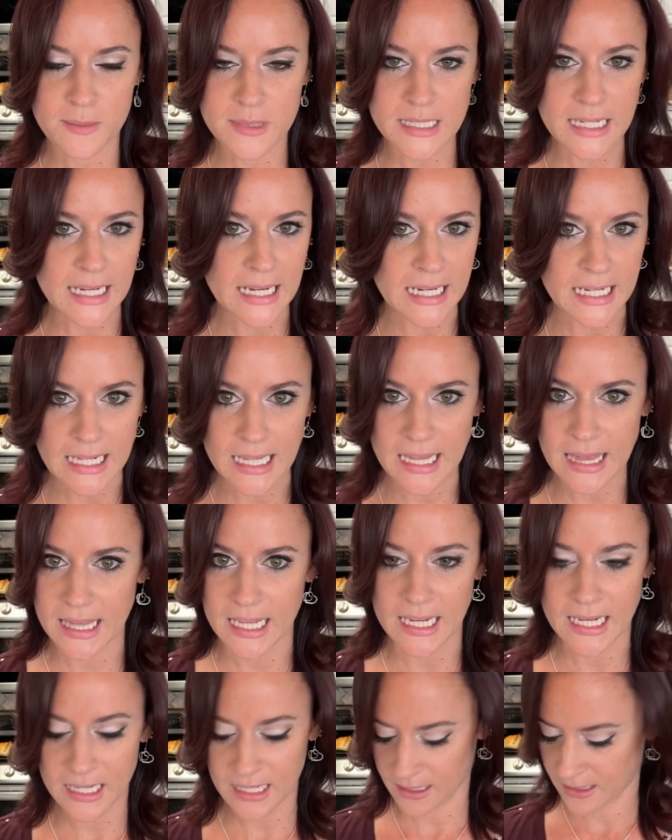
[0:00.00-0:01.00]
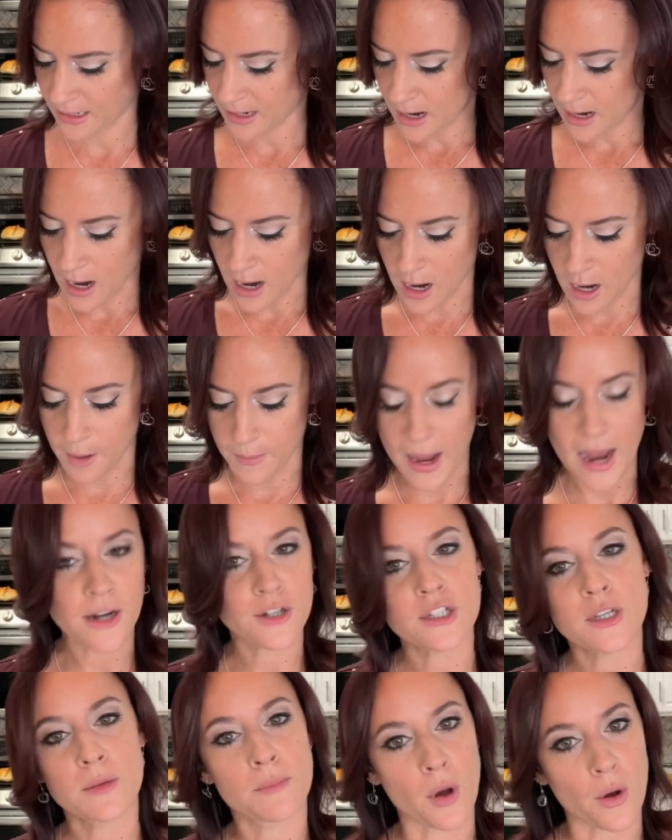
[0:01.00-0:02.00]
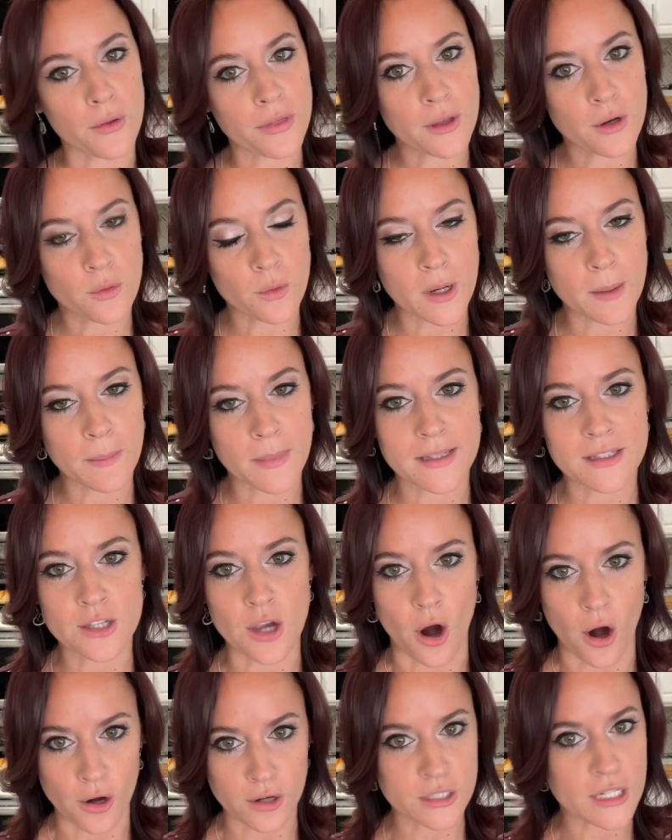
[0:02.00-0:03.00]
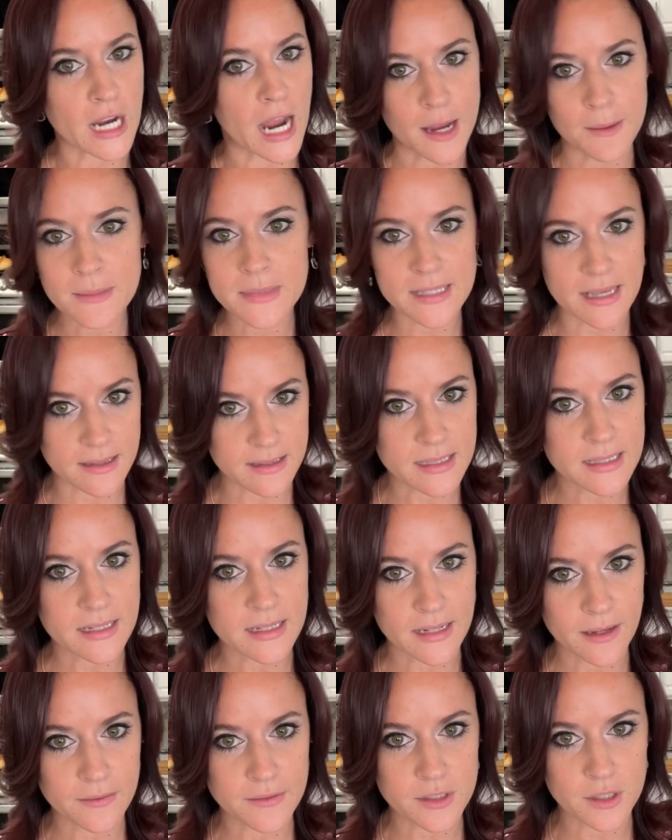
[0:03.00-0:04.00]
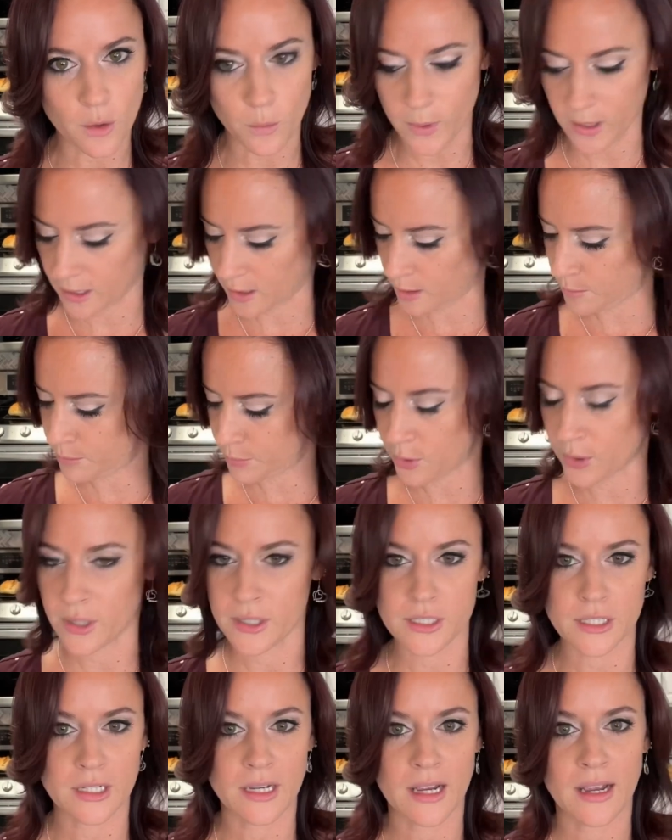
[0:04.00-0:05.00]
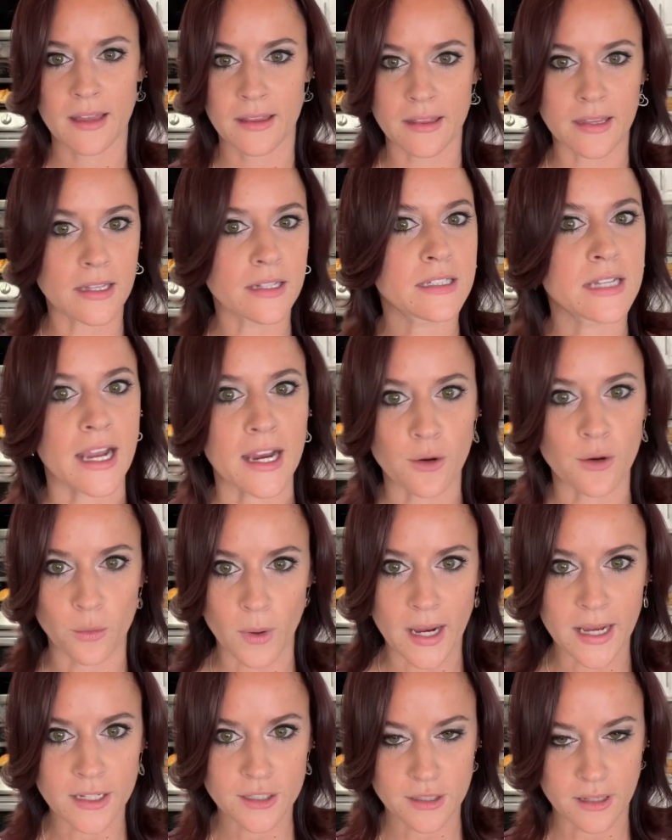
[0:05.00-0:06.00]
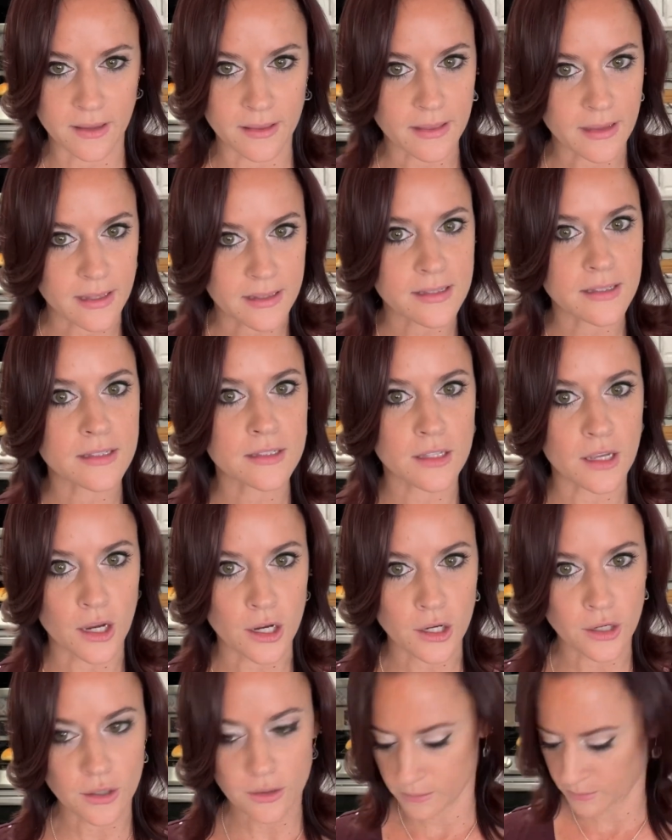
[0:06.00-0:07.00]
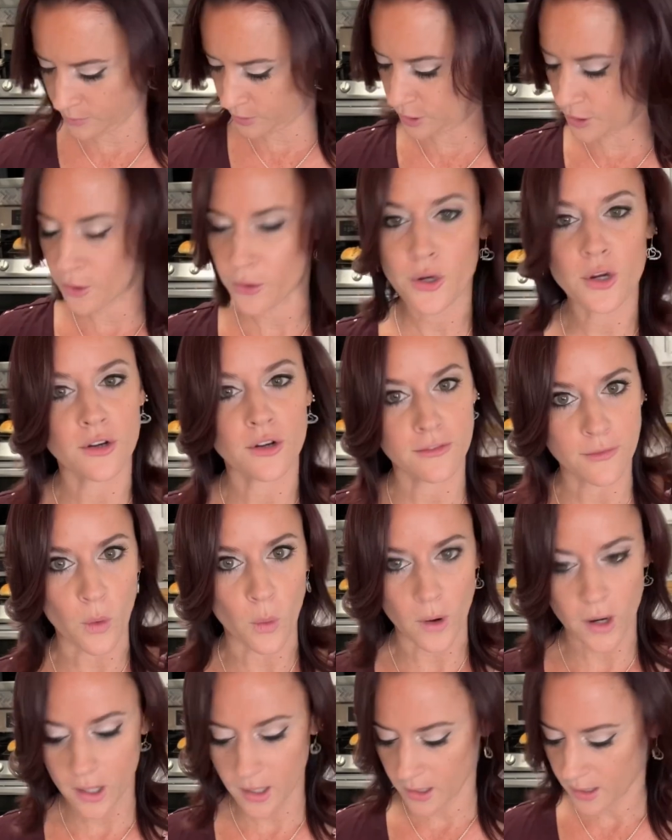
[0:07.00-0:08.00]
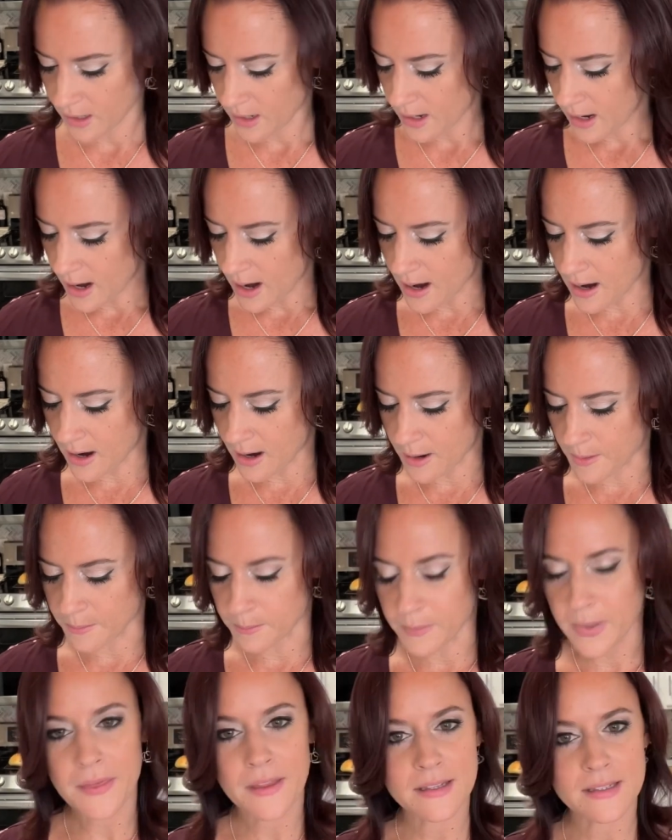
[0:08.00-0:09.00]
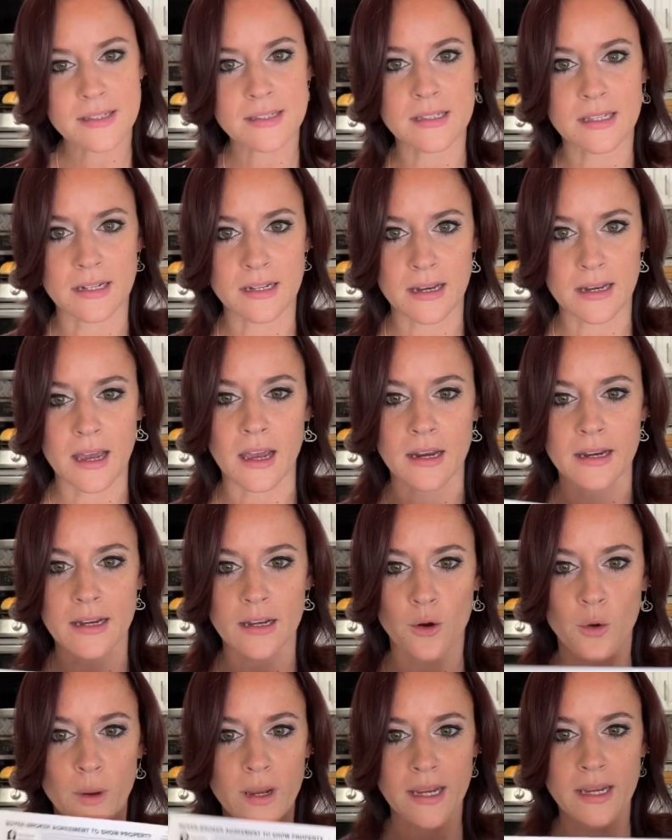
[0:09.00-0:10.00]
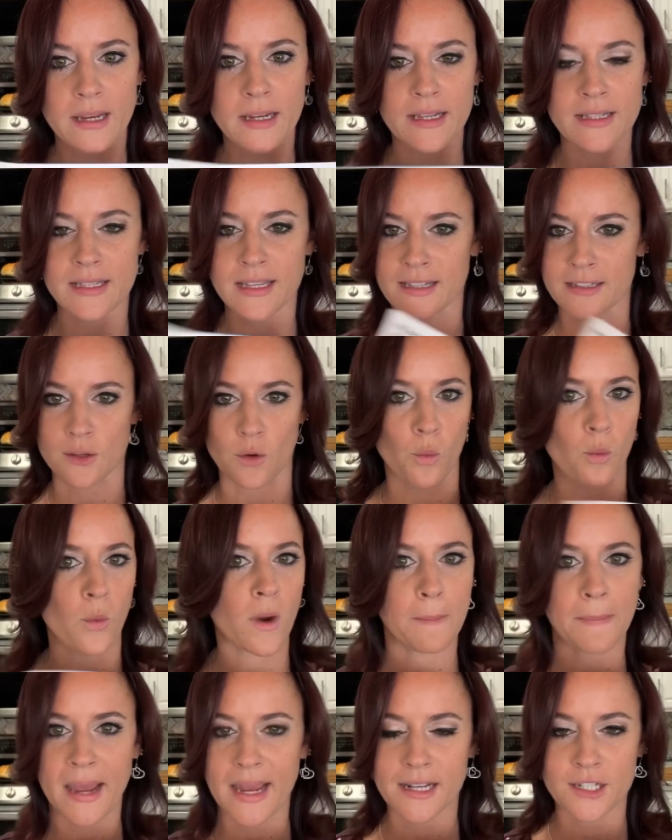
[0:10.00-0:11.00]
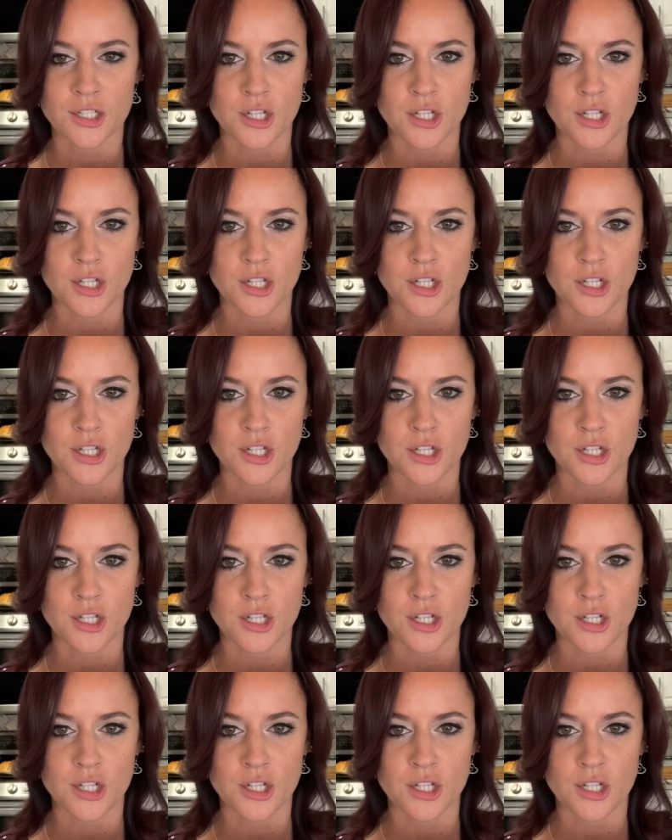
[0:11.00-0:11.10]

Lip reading: to anything. Actually, both agreements are time sensitive, so we can put the date range that this is good for. But this is a quick and easy, it's a one-page